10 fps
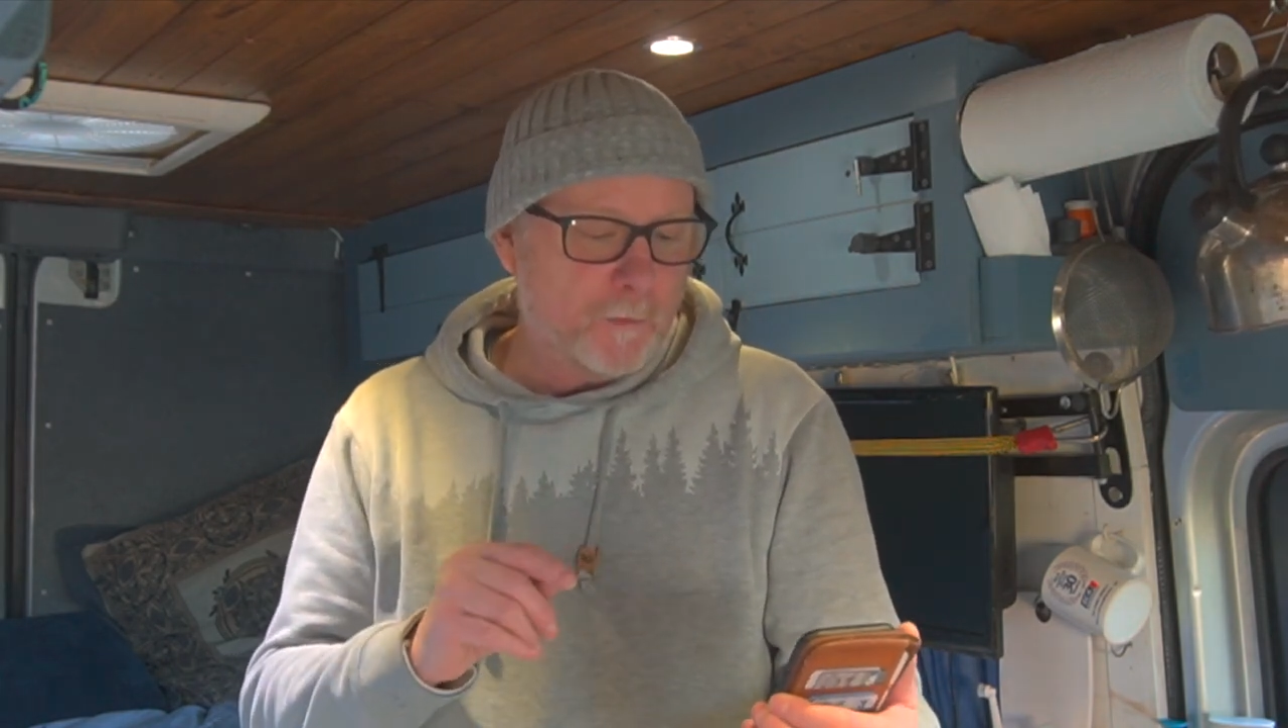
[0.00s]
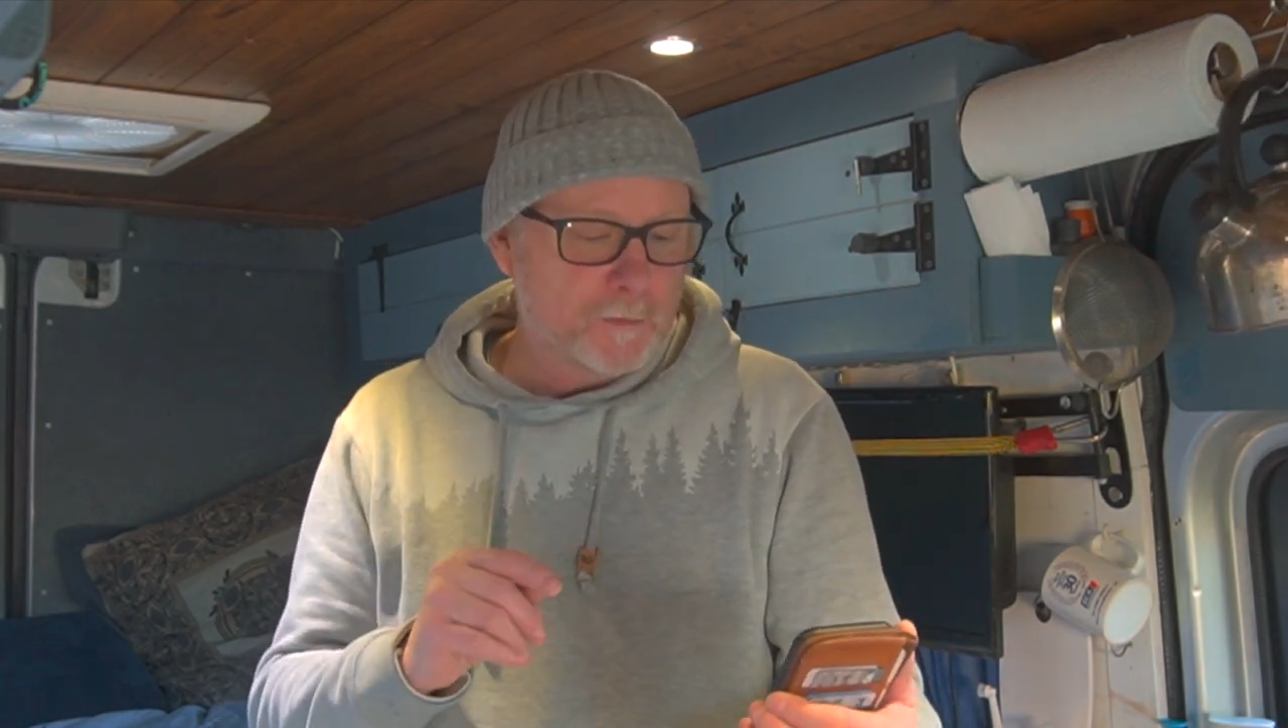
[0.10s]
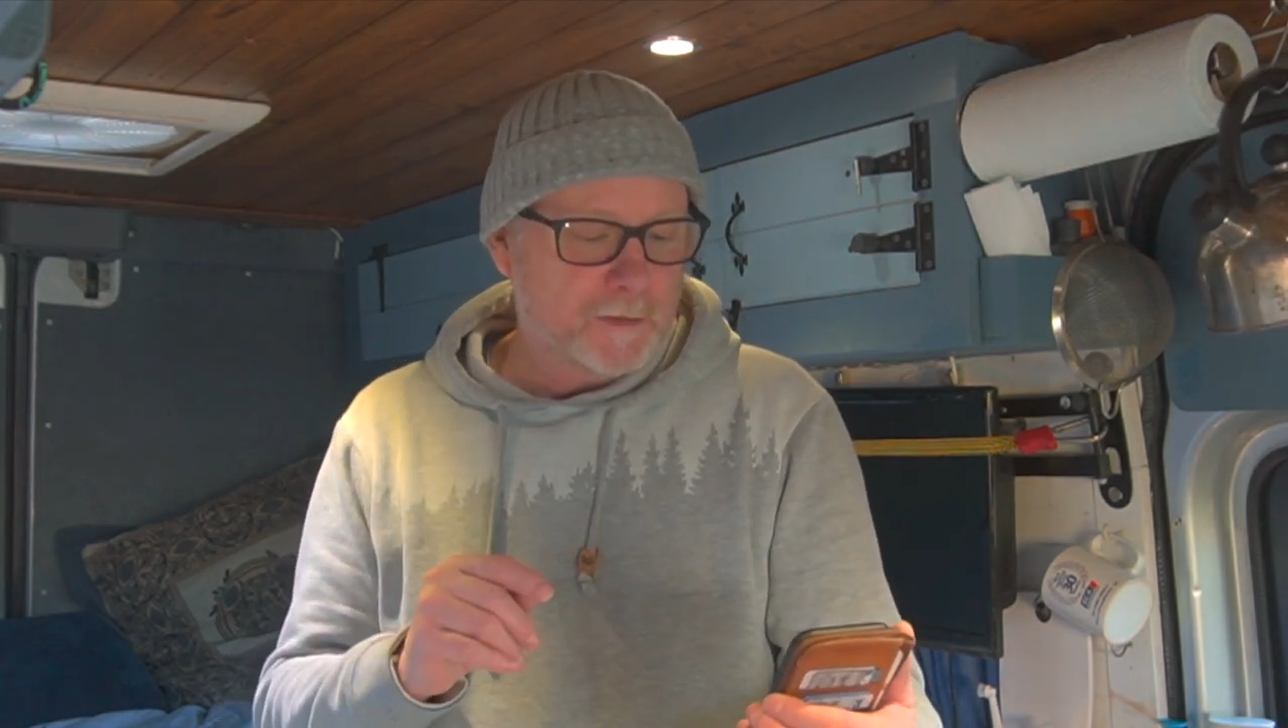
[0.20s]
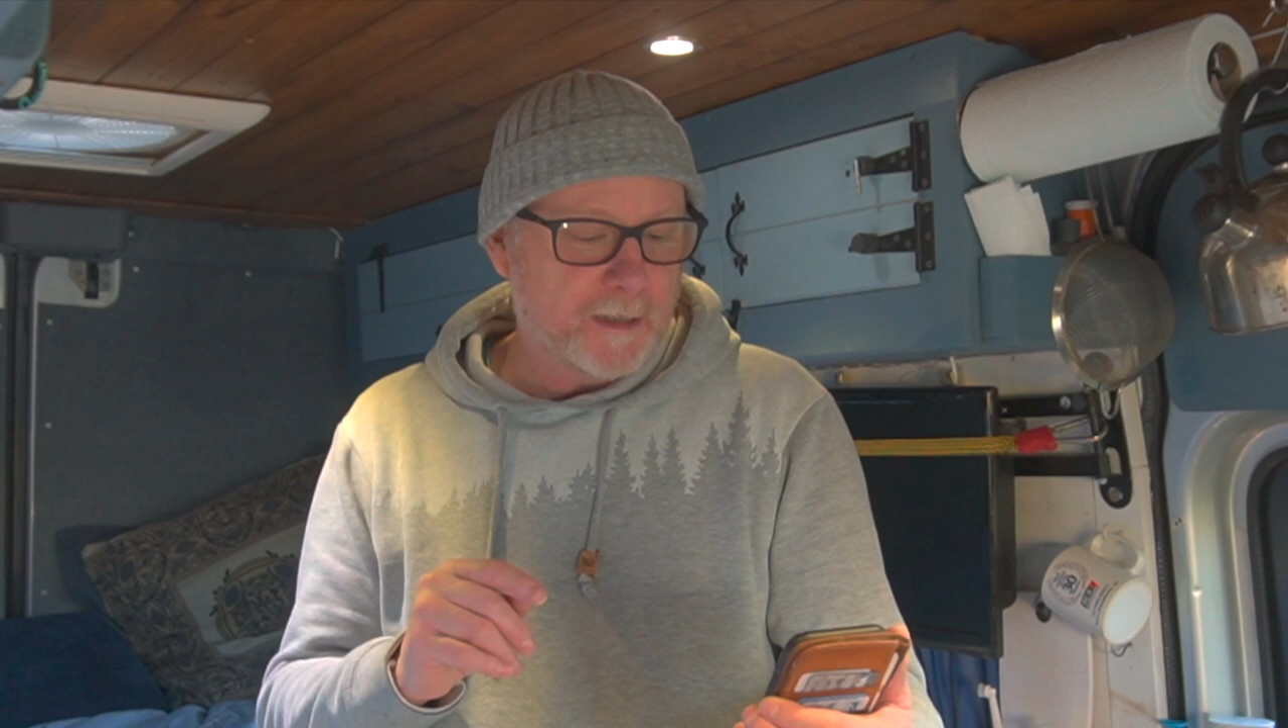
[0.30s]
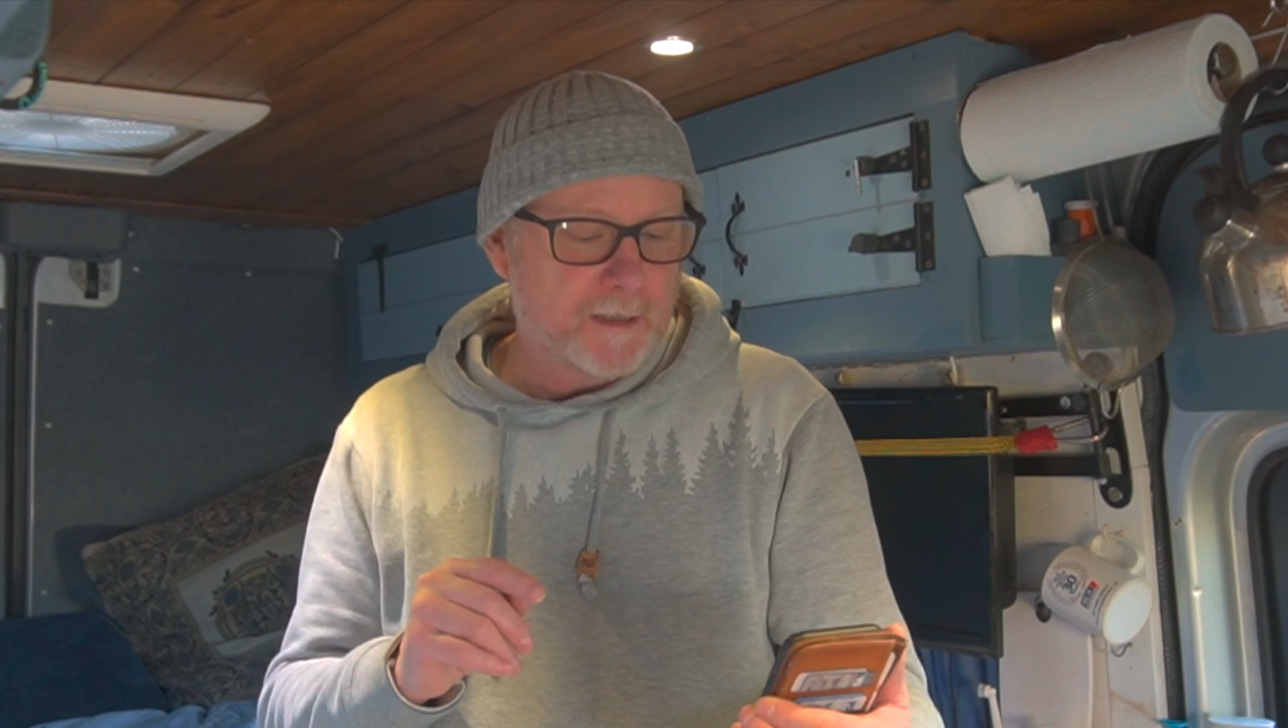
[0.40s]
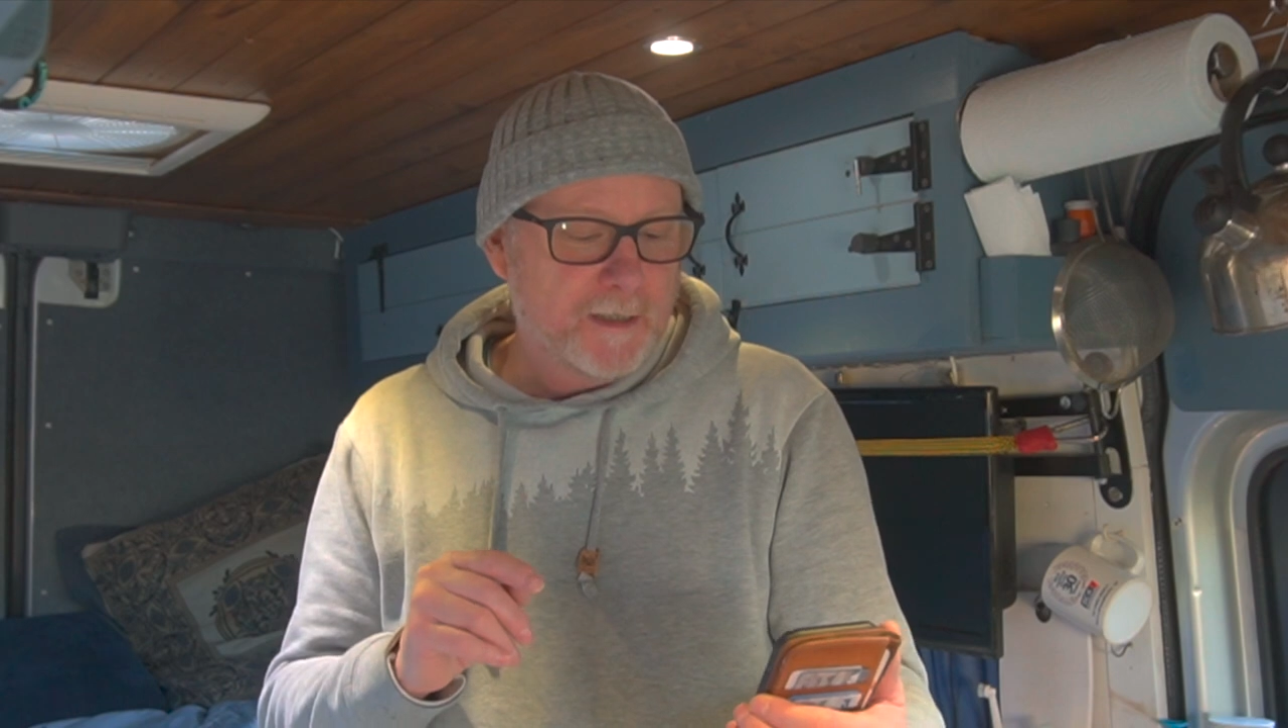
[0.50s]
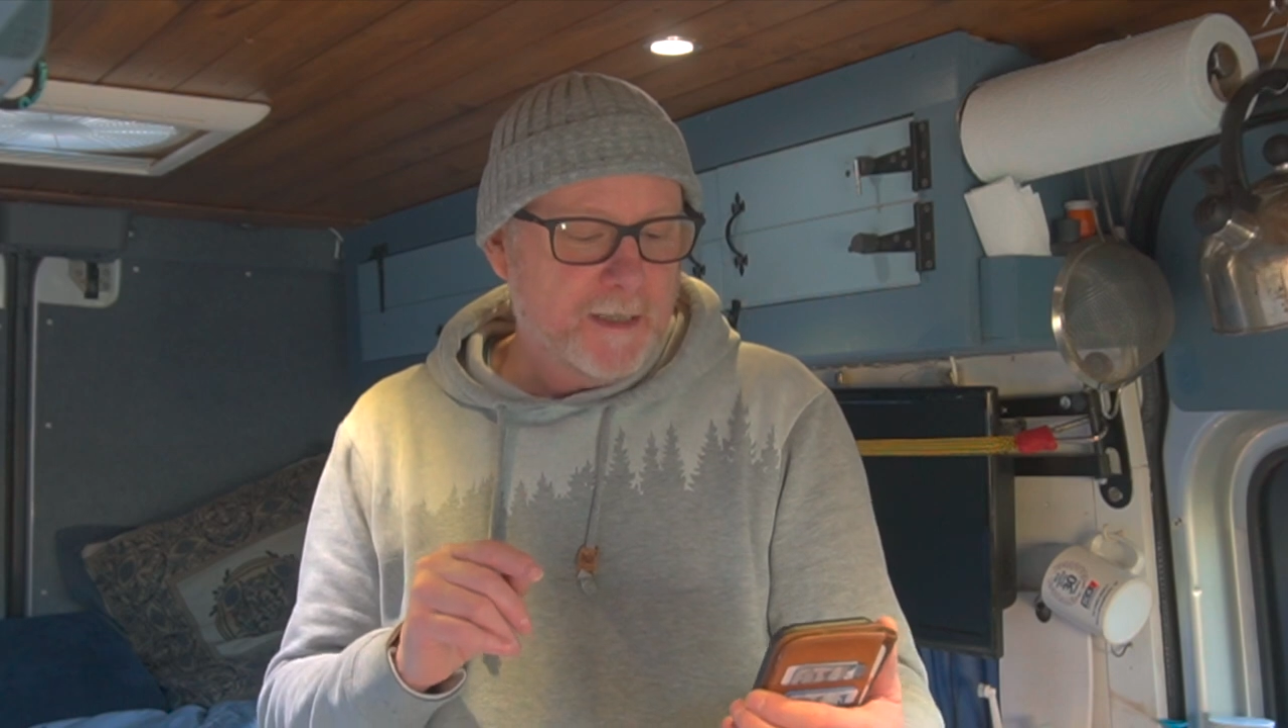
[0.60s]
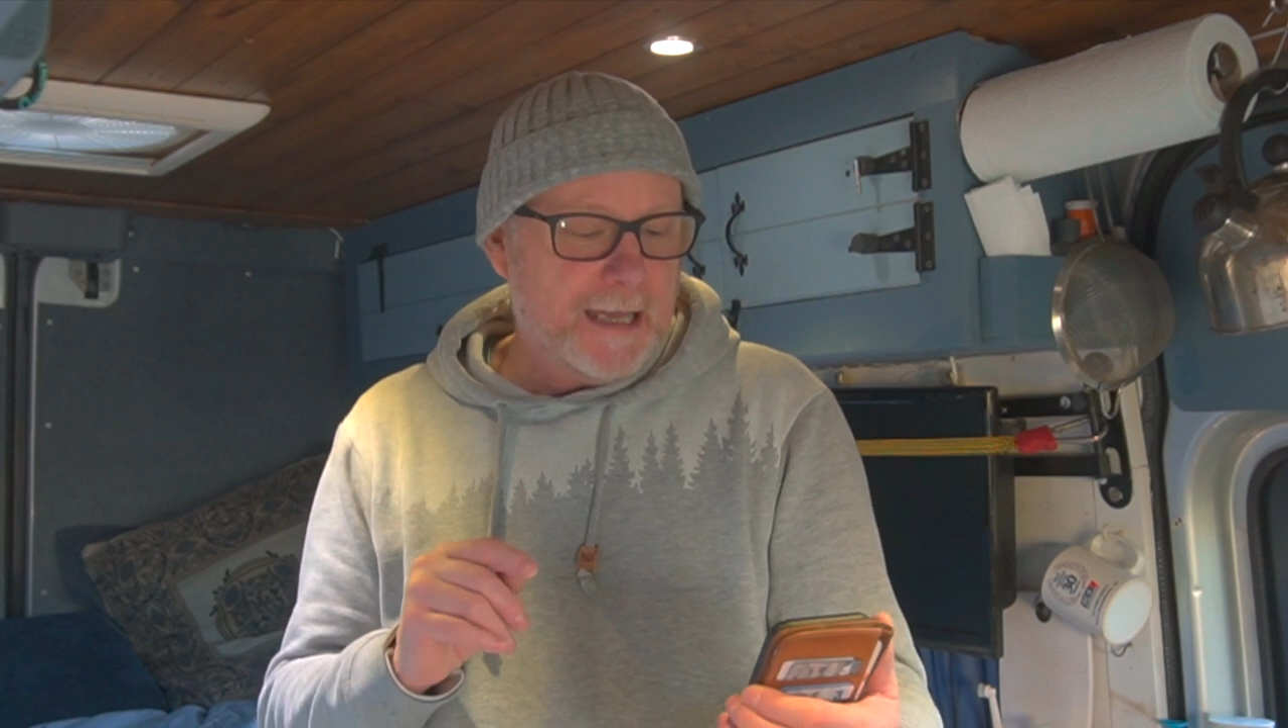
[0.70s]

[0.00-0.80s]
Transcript: water